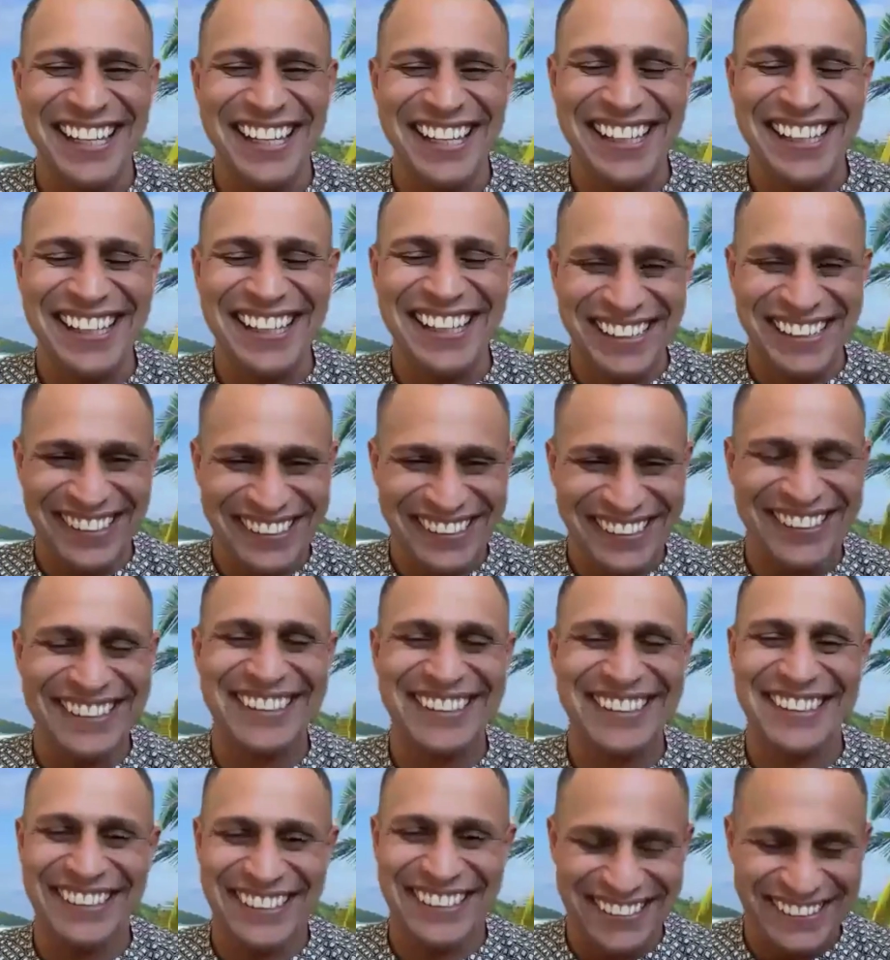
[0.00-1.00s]
post
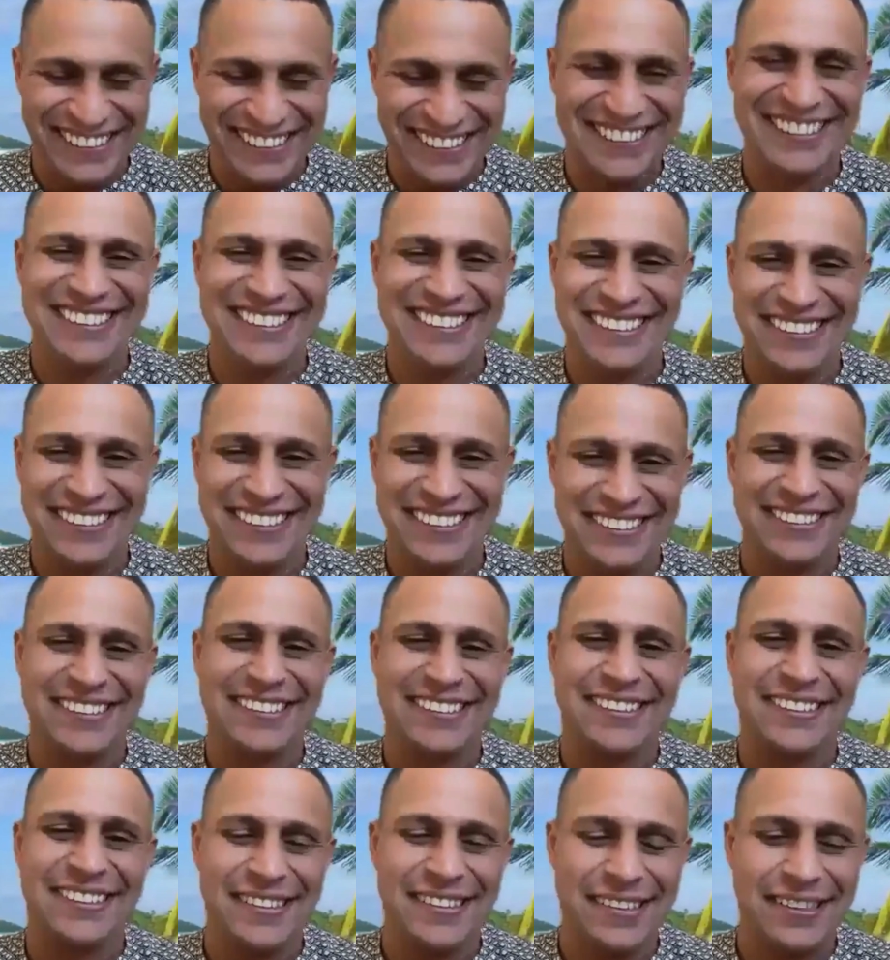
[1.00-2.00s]
jewelry items
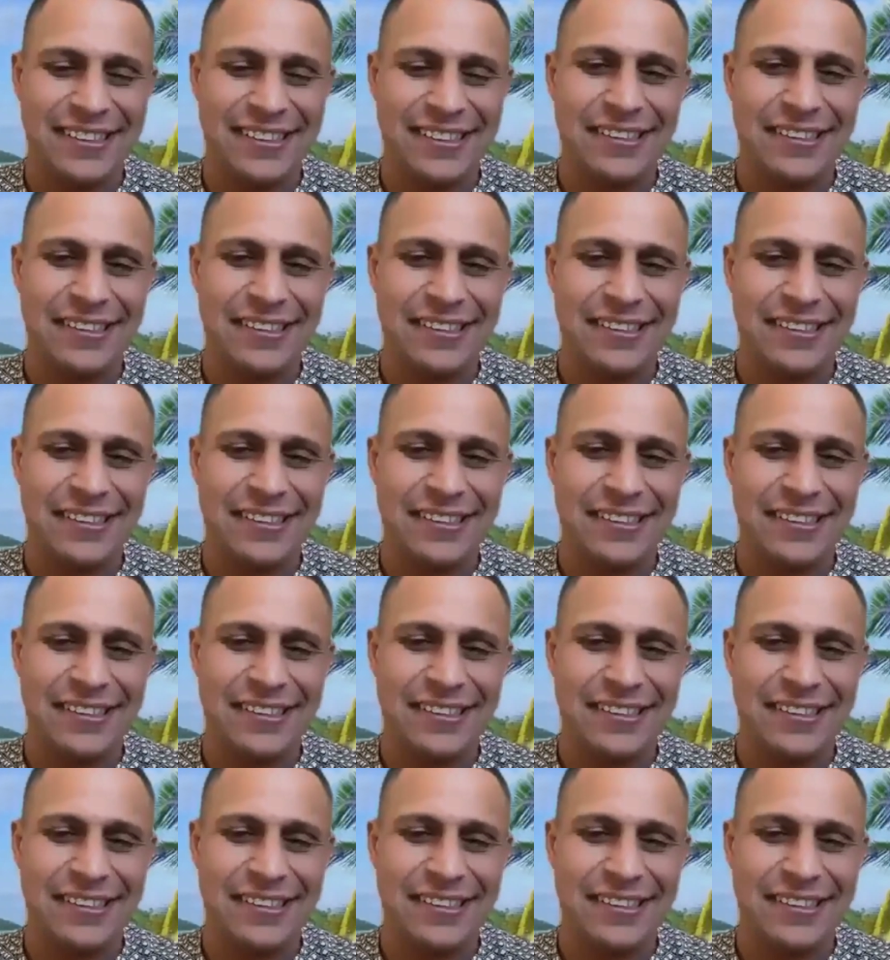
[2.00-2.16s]
on